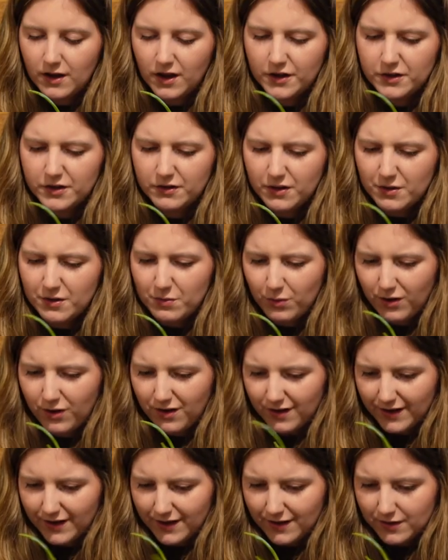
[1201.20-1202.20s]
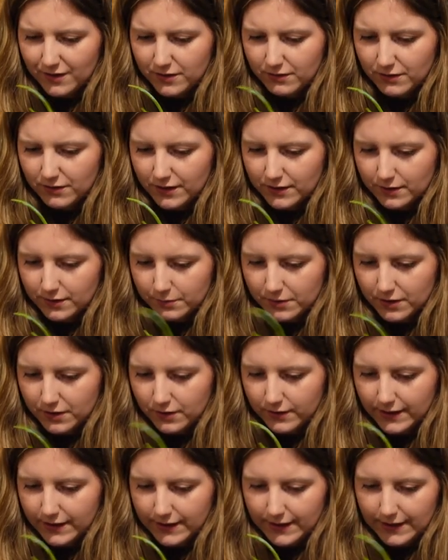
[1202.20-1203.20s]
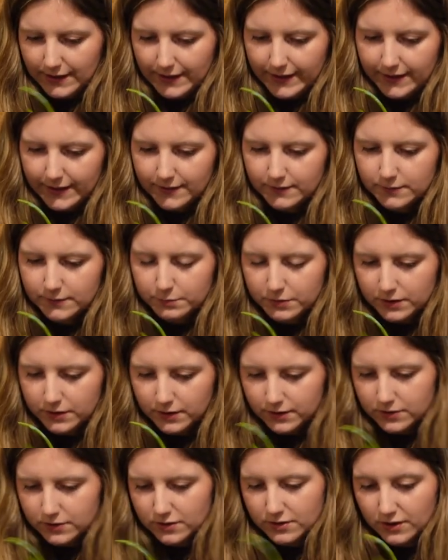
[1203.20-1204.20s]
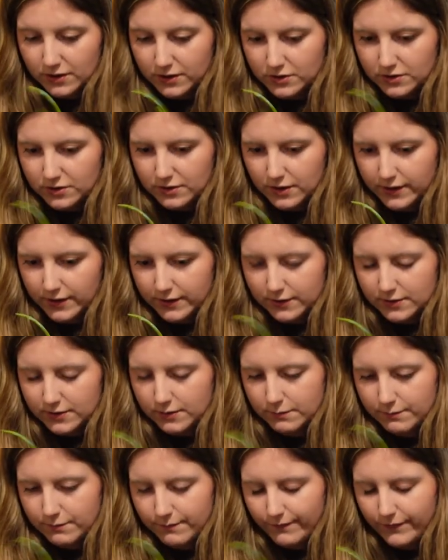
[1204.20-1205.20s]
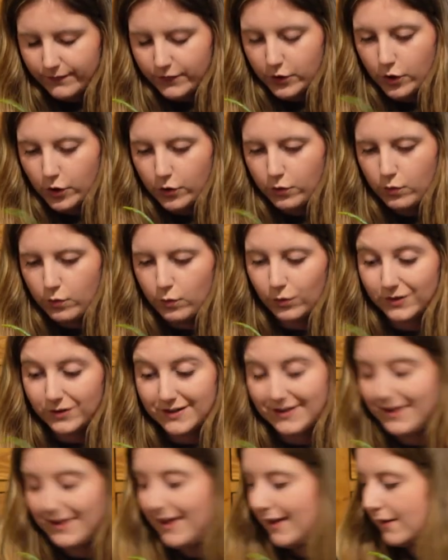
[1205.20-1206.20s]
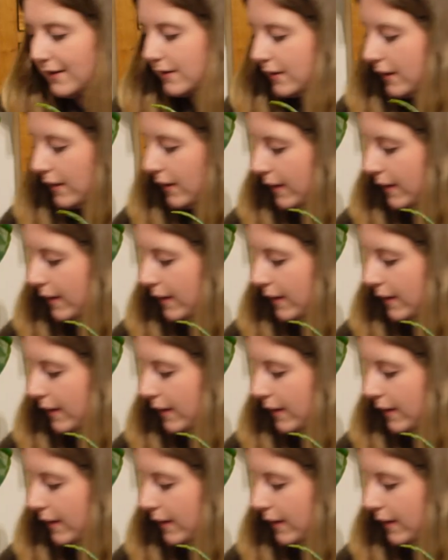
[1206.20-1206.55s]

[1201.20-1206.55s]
I don't know why. I don't like the plant any less, but I just like to know what it is.